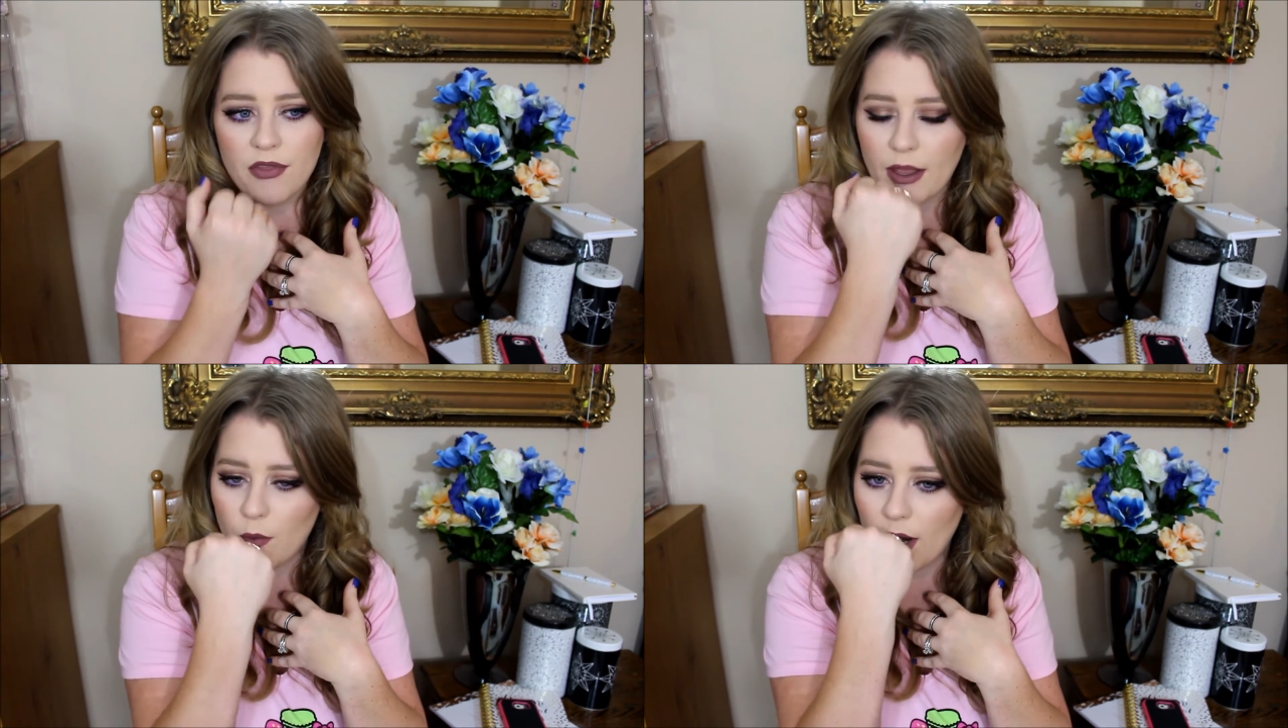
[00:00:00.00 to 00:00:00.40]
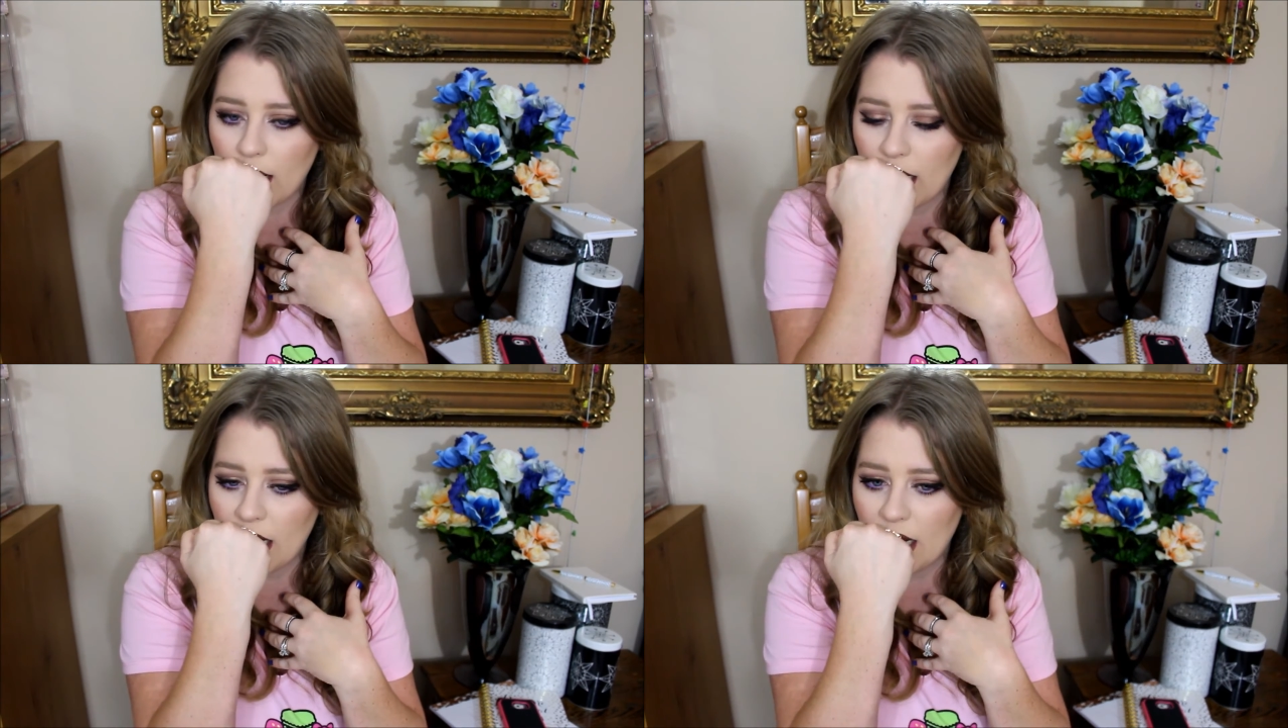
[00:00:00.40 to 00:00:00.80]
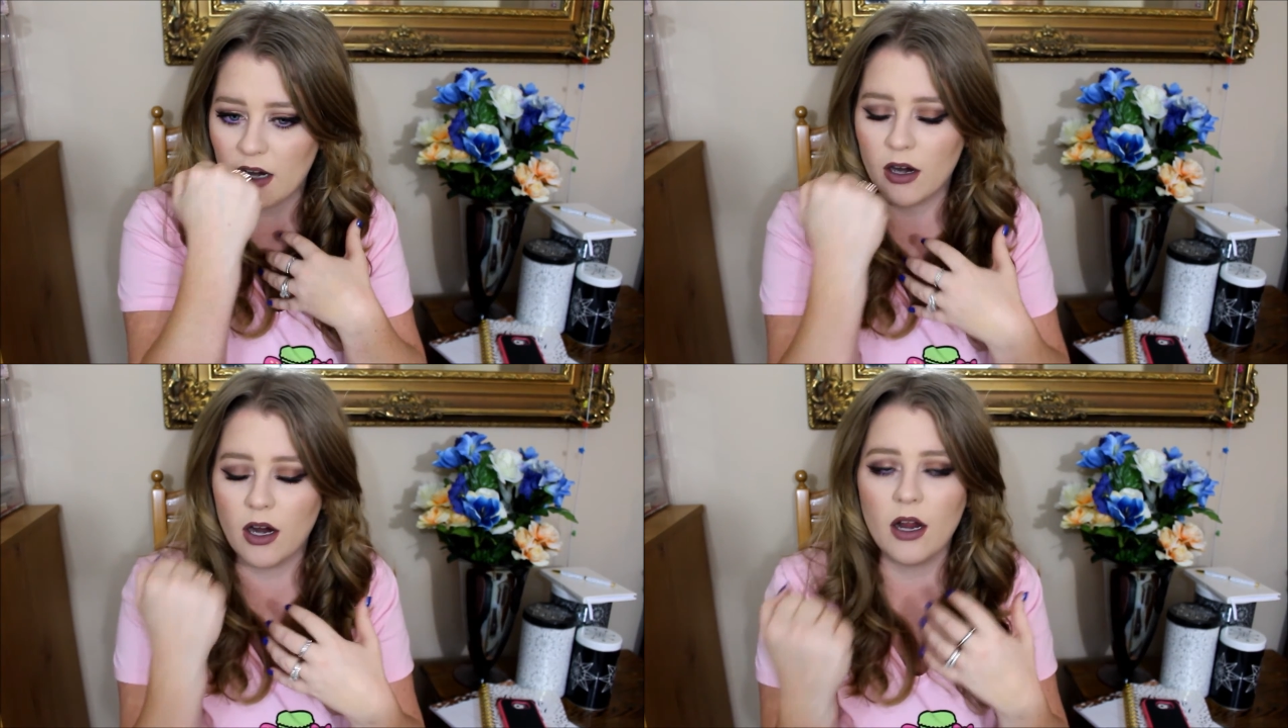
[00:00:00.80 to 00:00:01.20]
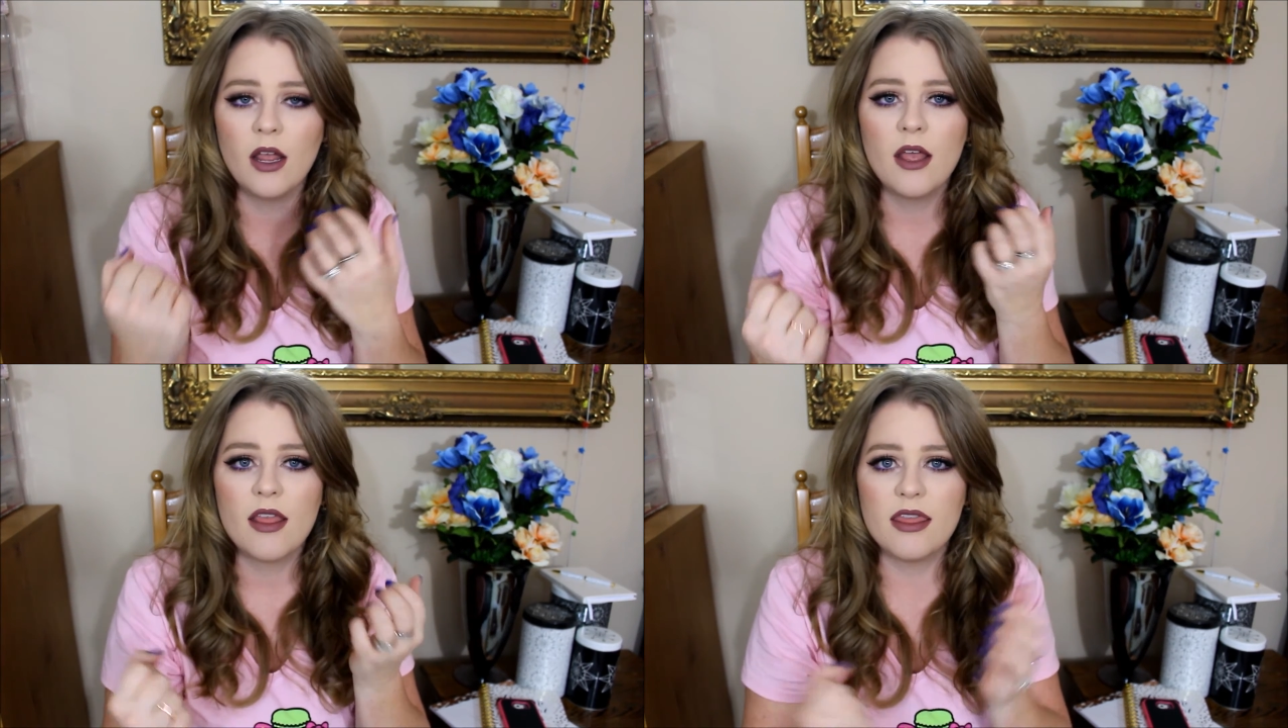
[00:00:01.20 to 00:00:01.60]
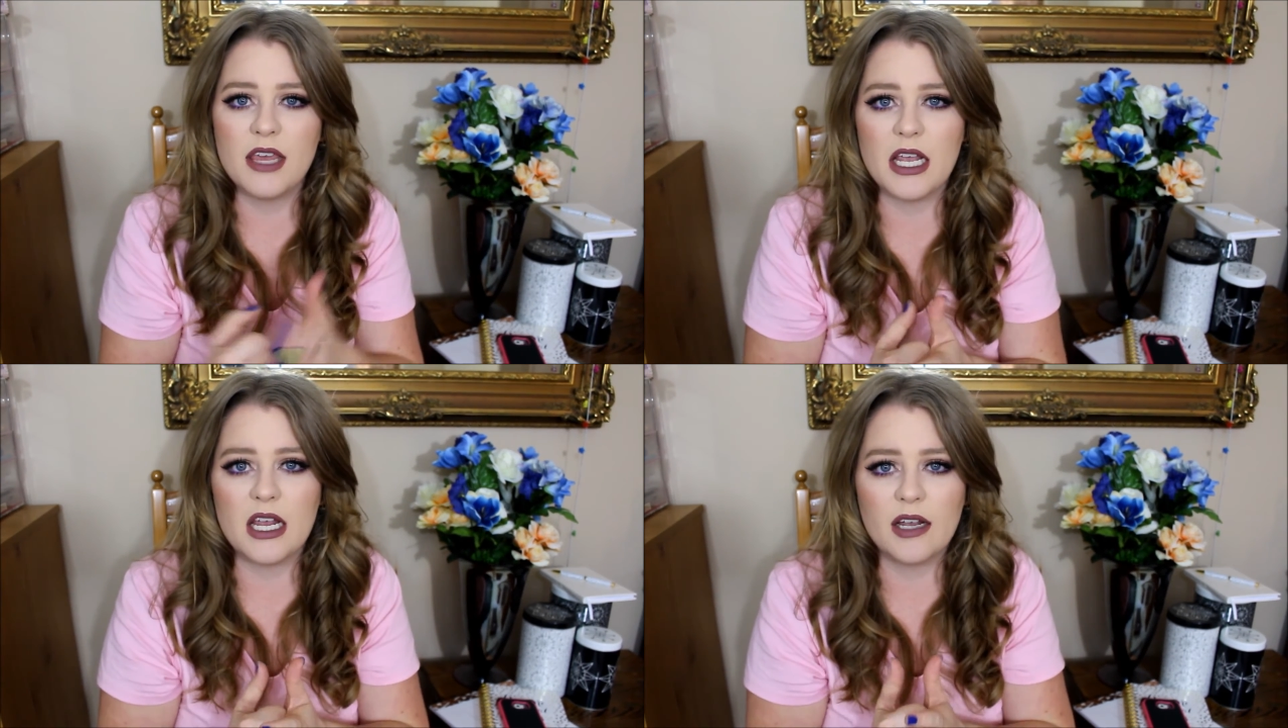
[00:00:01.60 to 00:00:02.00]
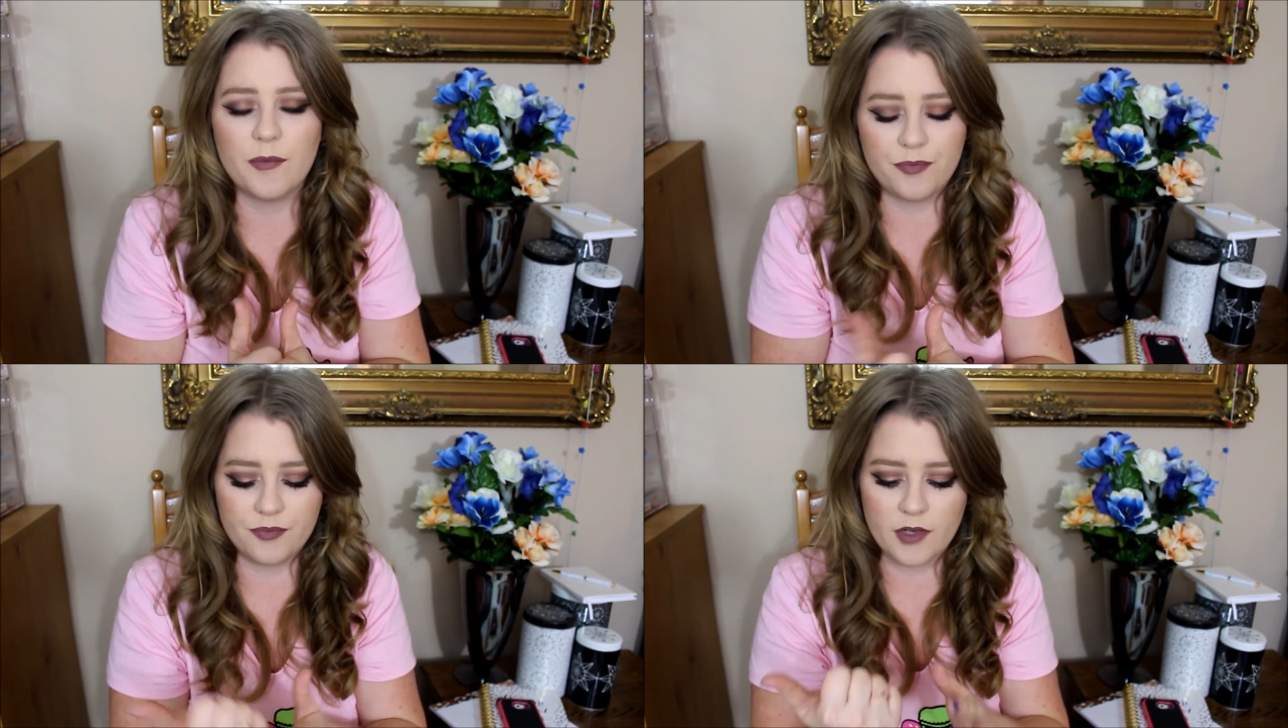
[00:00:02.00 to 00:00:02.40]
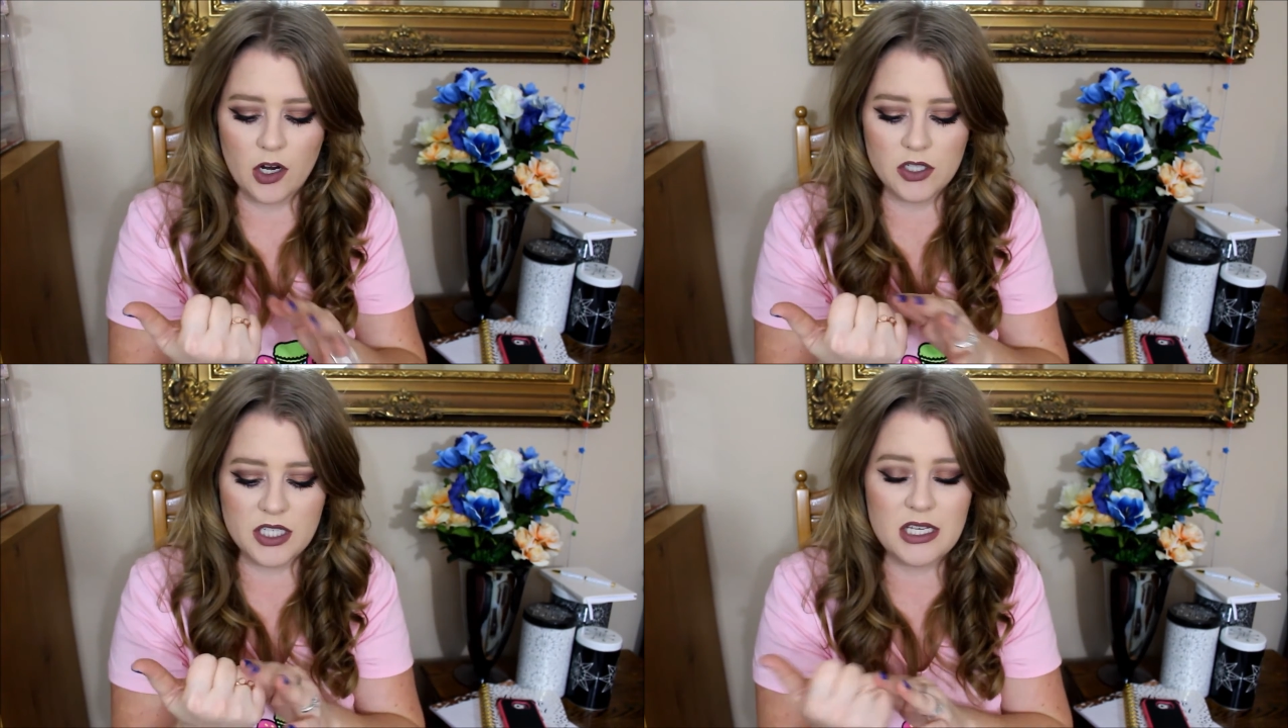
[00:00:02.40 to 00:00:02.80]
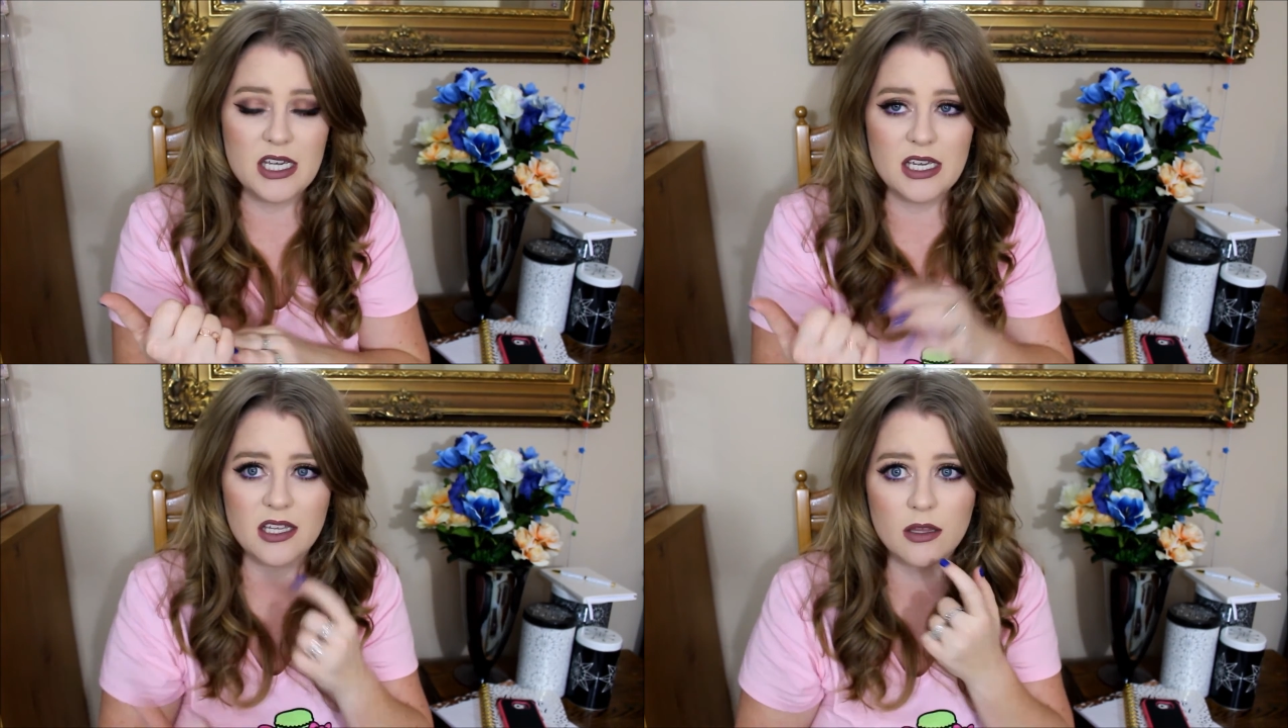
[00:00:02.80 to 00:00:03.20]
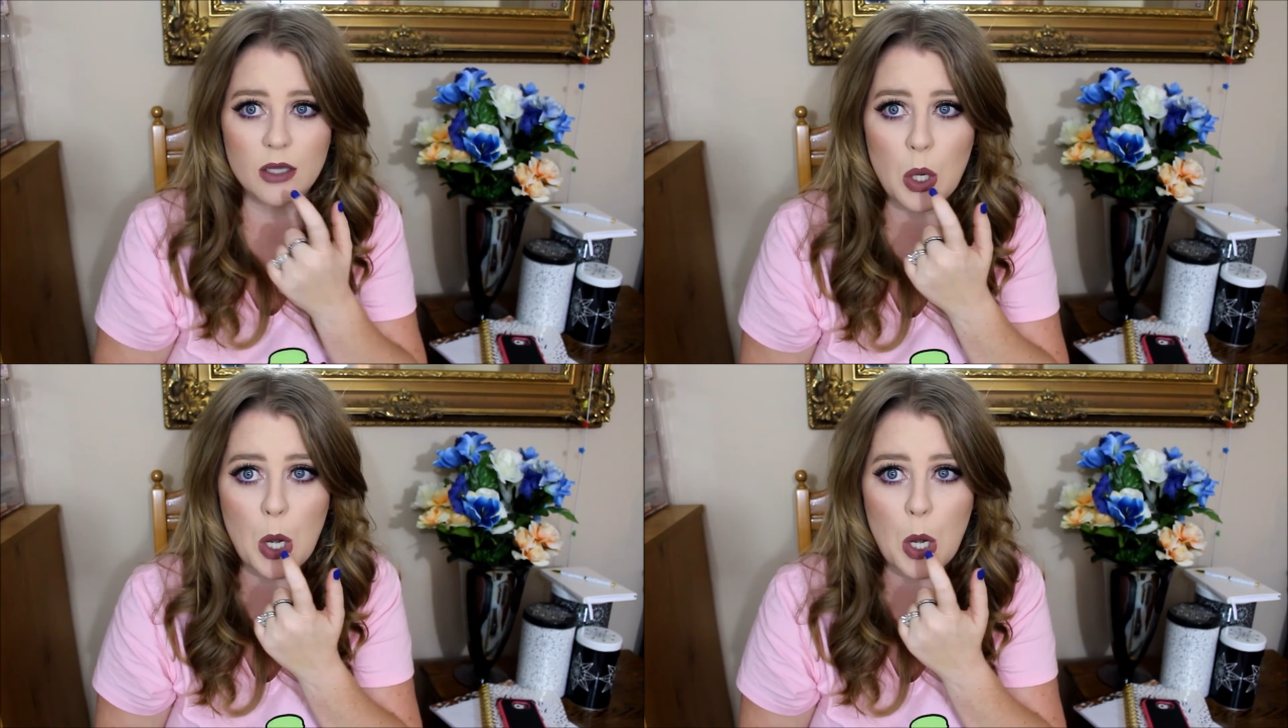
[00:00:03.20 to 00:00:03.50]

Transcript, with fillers: Like where he hit her, the her teeth